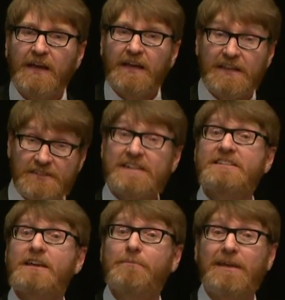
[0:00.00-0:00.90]
His
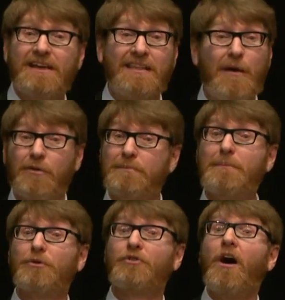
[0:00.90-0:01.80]
idea being that when
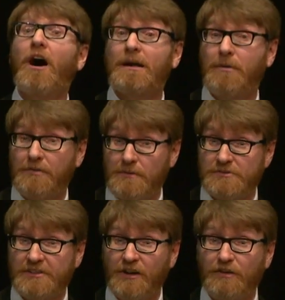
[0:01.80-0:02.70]
people talk about
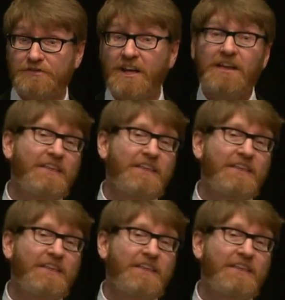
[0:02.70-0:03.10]
themselves,